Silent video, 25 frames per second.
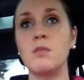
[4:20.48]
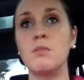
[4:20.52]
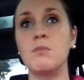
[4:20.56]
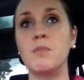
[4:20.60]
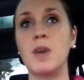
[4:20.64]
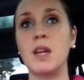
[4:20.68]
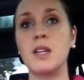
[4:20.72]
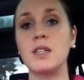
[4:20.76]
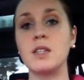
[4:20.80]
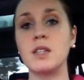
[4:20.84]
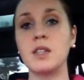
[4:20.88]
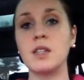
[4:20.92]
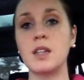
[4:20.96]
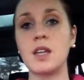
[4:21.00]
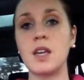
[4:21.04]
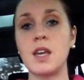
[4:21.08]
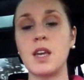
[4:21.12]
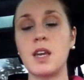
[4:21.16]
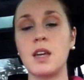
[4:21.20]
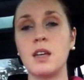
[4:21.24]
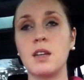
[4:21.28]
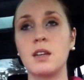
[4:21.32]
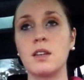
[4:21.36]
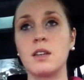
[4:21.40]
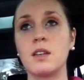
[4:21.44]

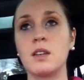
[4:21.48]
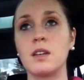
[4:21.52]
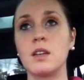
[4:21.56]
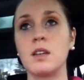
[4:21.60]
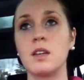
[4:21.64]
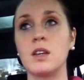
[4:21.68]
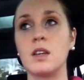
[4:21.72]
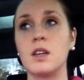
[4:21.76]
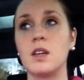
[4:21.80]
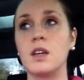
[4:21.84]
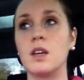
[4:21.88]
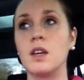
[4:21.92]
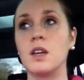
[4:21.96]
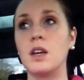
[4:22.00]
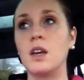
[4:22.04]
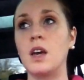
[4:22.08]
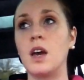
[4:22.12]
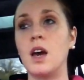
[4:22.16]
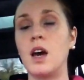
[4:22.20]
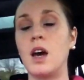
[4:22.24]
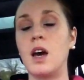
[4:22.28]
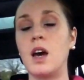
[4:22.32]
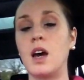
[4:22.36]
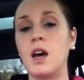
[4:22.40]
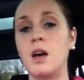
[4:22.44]
mentally
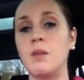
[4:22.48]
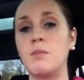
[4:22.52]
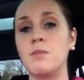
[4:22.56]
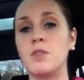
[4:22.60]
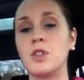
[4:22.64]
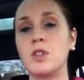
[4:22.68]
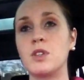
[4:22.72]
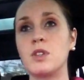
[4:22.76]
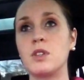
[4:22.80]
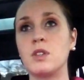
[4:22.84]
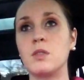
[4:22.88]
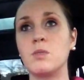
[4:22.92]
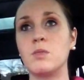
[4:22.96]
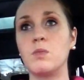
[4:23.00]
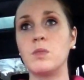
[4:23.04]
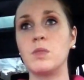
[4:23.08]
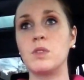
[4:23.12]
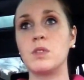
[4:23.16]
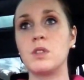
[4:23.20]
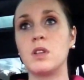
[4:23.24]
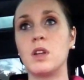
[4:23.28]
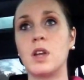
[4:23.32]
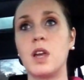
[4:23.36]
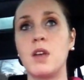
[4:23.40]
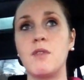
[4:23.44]
um, just
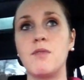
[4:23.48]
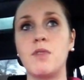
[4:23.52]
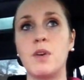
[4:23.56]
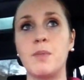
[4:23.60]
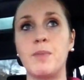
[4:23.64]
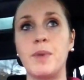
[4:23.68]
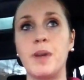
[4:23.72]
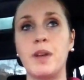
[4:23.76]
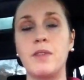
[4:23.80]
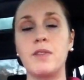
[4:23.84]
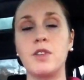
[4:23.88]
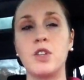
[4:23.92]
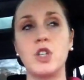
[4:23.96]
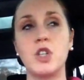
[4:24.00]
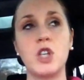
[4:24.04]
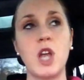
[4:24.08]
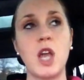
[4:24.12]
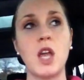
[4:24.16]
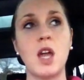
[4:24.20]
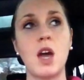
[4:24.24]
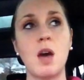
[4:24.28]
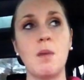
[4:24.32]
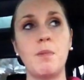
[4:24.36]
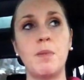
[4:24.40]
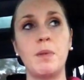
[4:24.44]
was looking for a bit of a
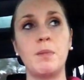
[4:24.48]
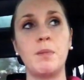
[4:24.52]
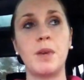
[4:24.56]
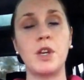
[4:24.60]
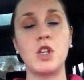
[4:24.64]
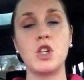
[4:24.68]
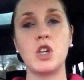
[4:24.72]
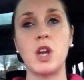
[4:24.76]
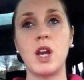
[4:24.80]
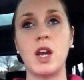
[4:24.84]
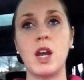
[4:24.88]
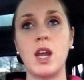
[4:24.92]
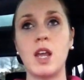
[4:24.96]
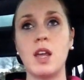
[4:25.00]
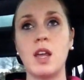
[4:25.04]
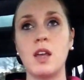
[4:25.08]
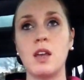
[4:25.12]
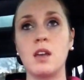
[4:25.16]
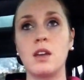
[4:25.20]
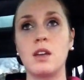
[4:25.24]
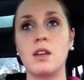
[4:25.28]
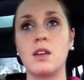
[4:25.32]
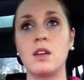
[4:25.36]
shakeup in my training.